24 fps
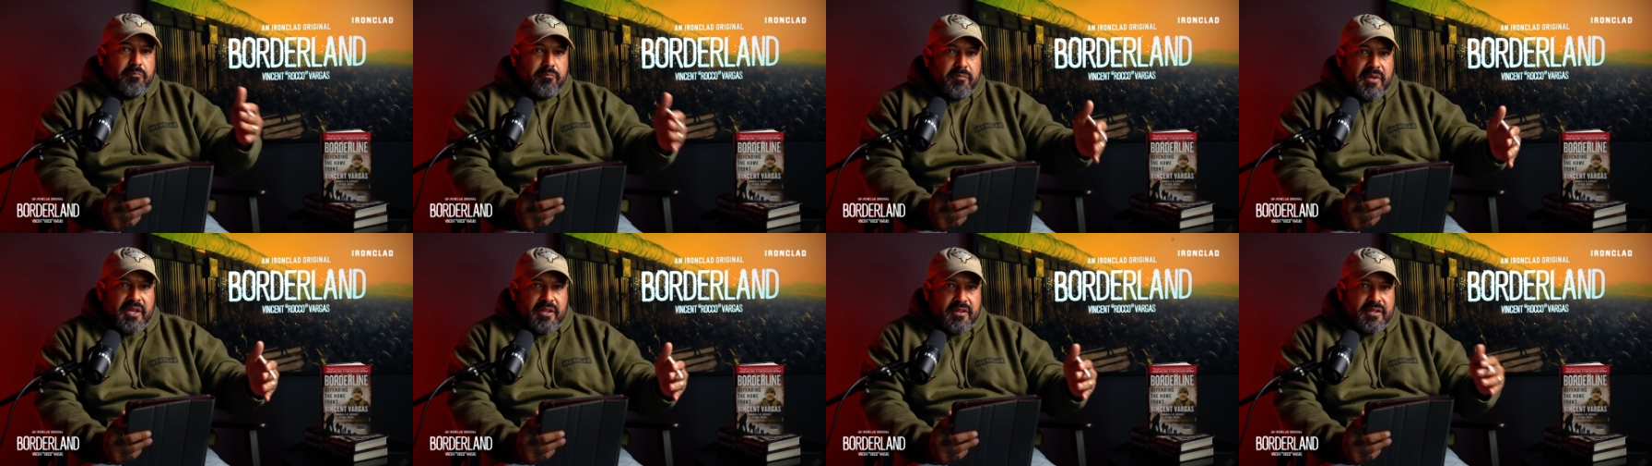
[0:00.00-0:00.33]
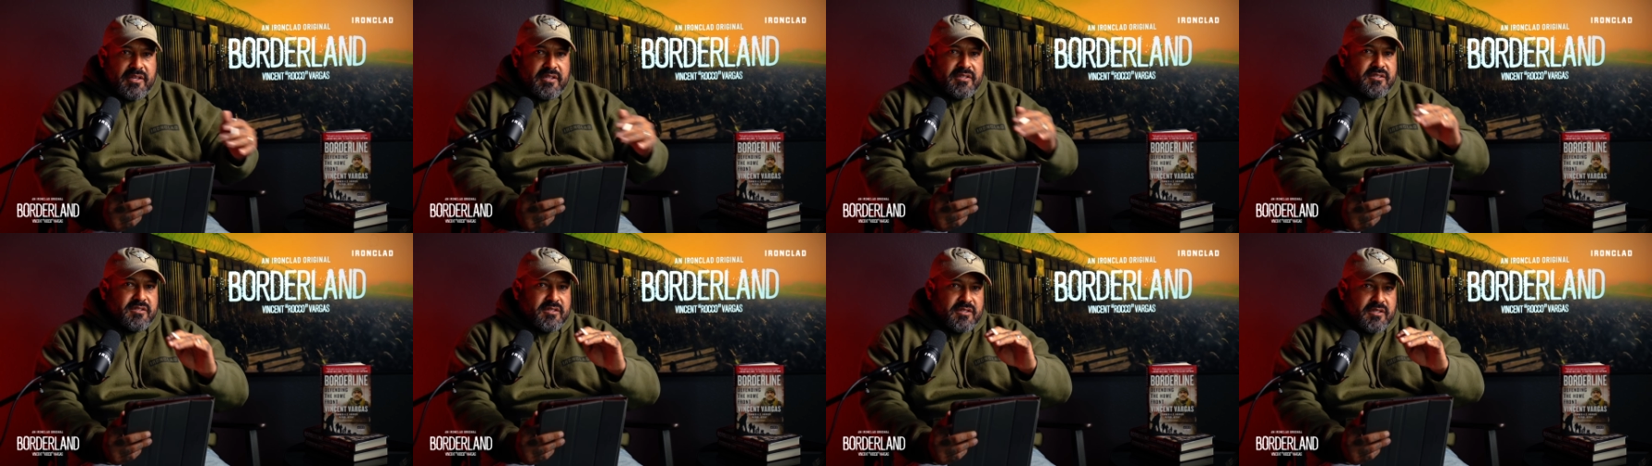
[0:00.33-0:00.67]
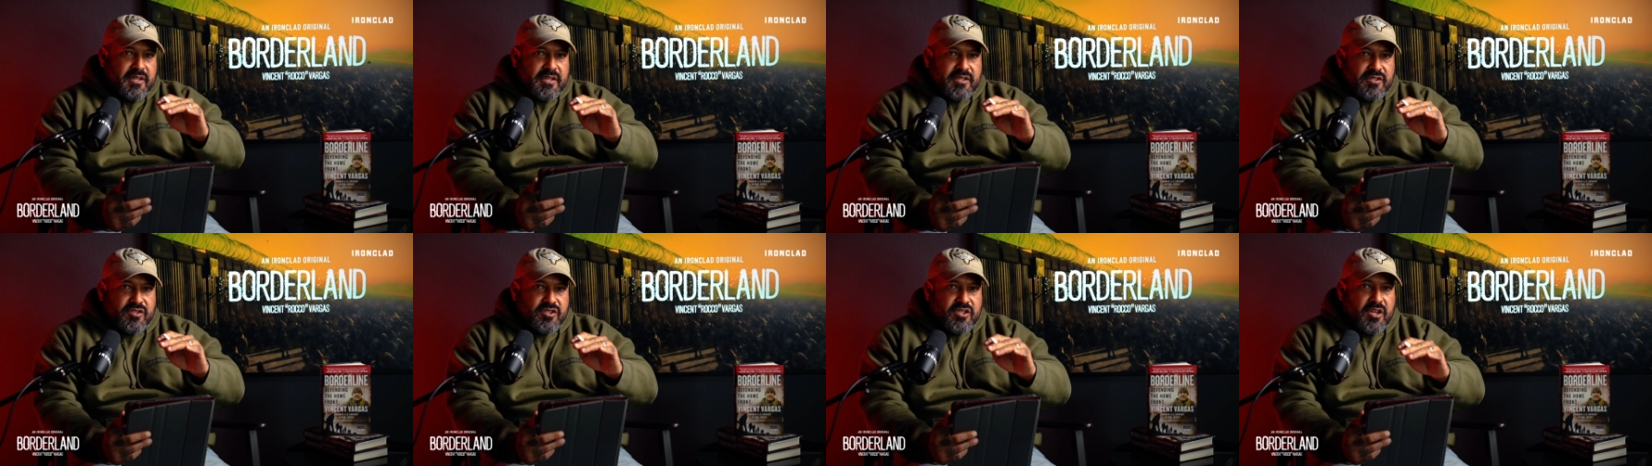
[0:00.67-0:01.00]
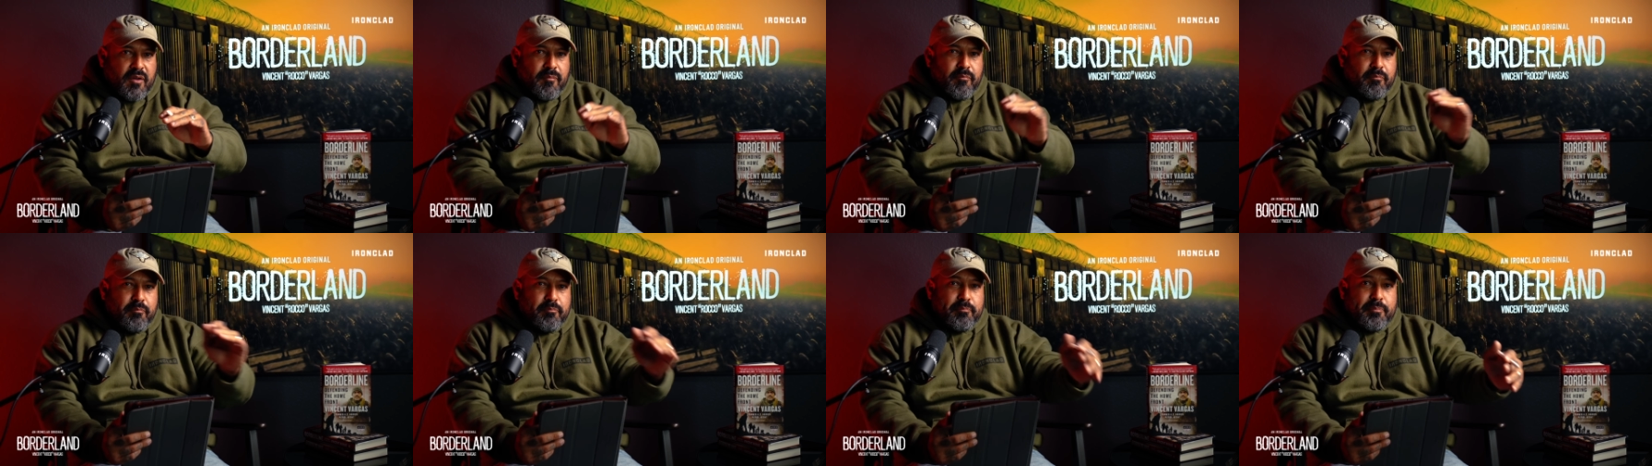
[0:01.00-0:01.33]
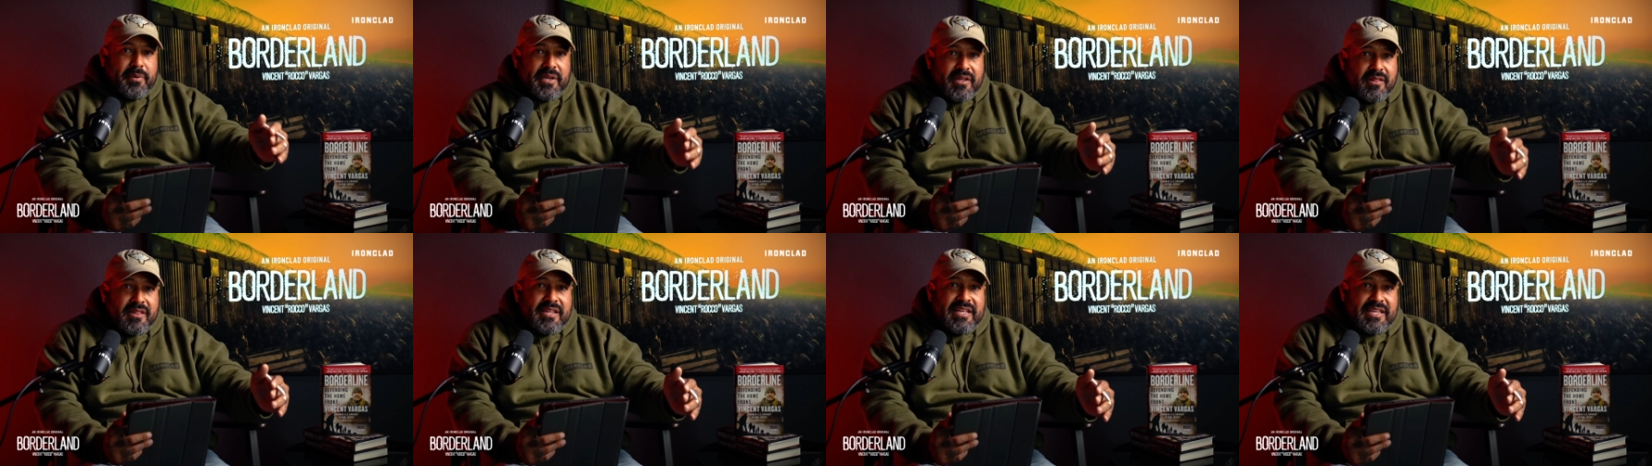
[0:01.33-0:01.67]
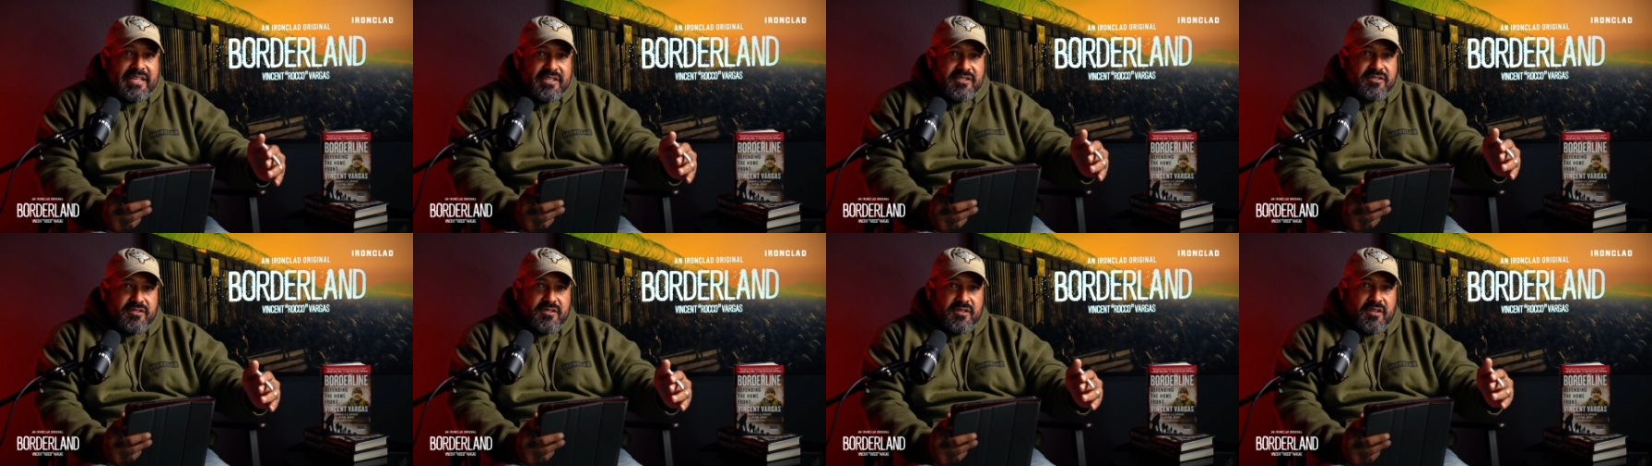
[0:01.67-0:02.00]
millions and some
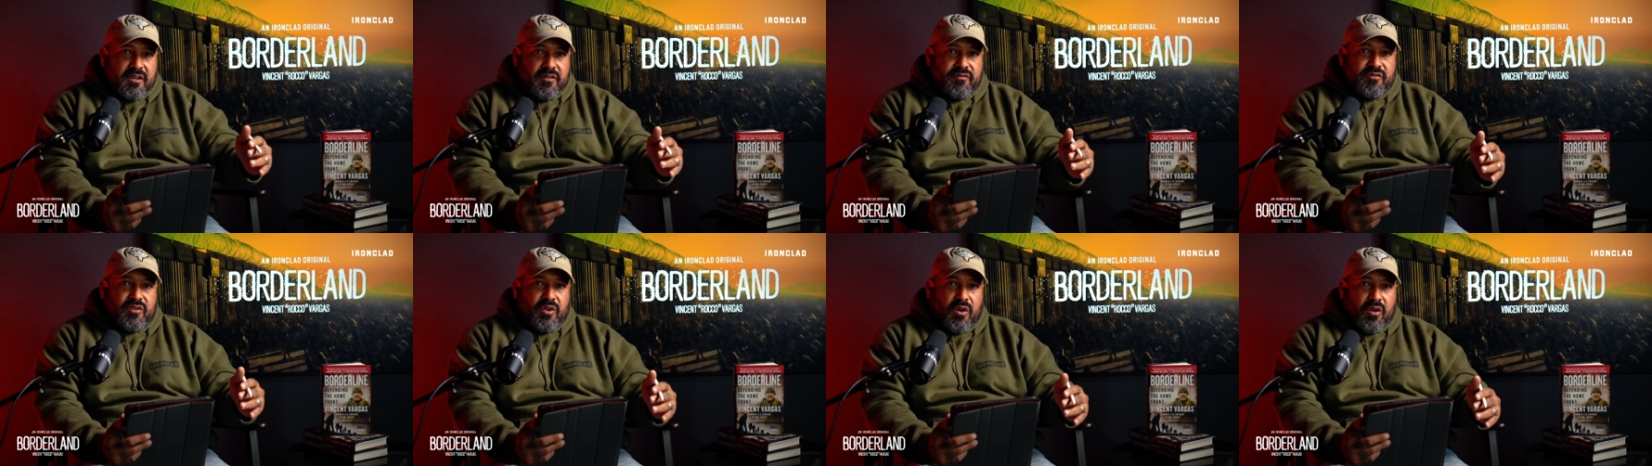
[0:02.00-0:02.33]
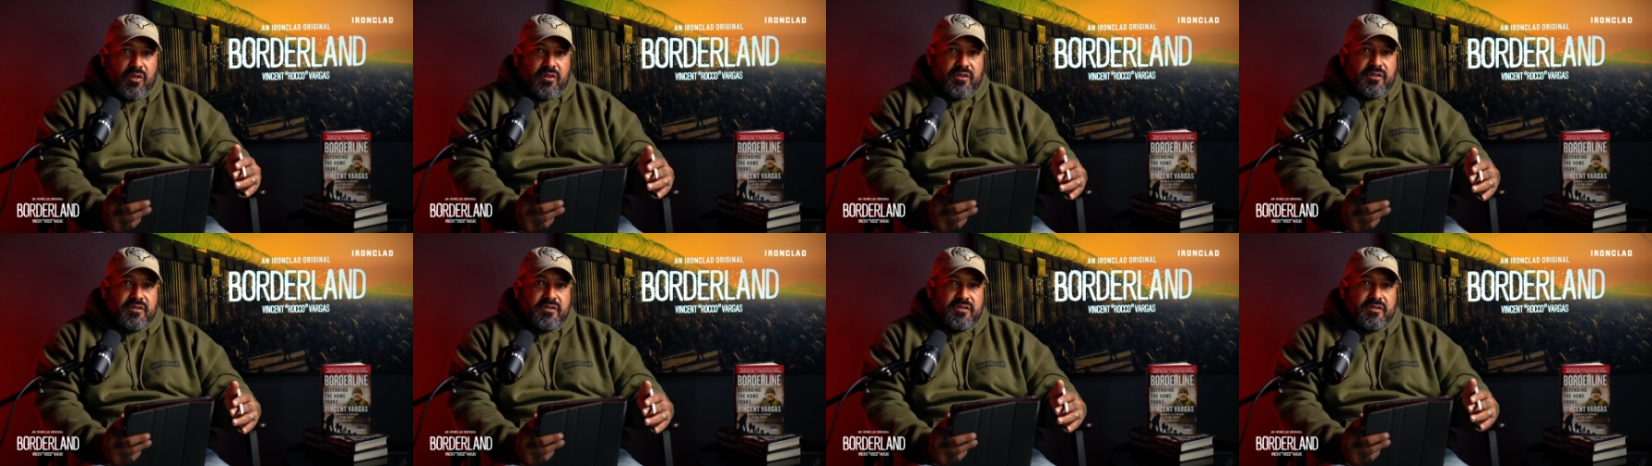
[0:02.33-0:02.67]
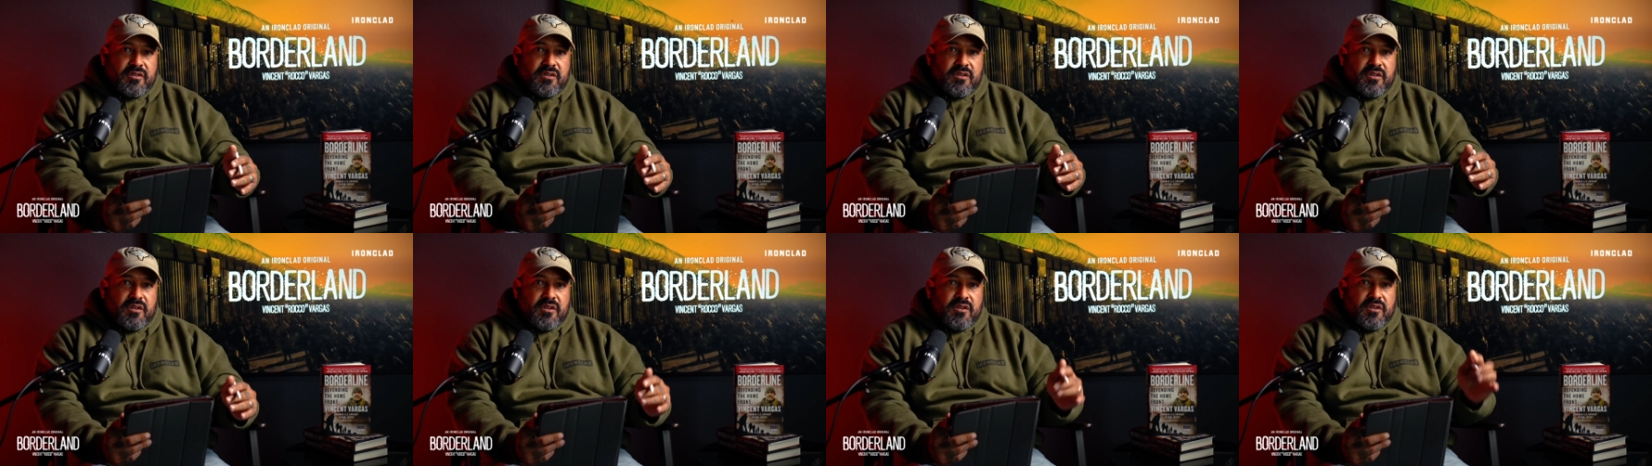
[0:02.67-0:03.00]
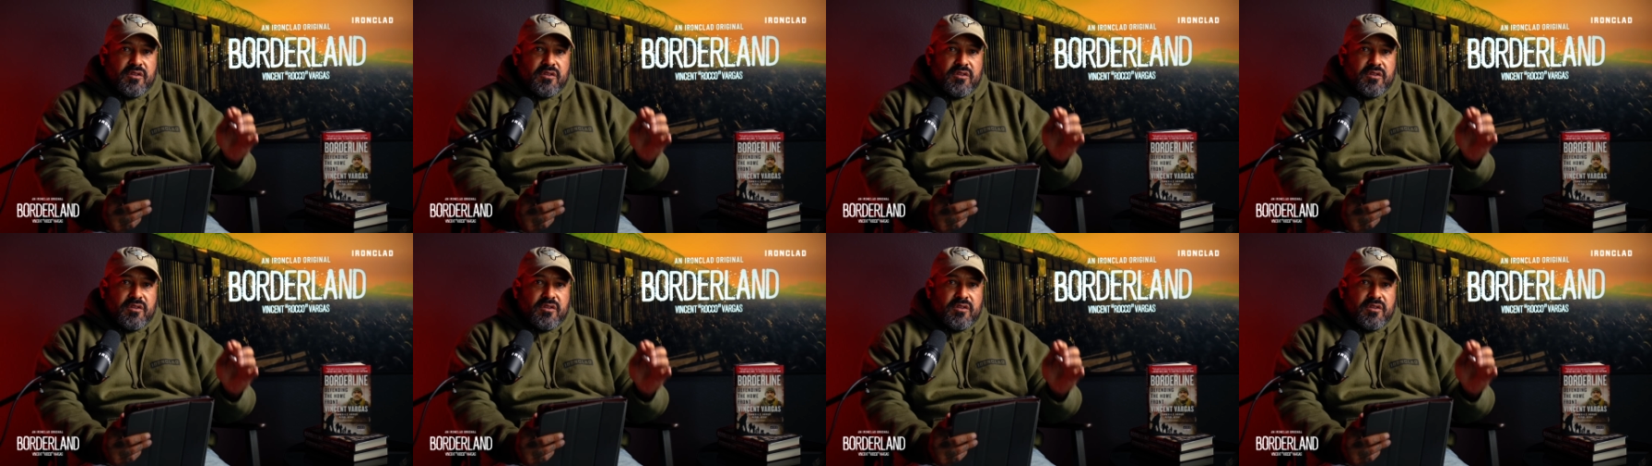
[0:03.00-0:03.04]
billions of dollars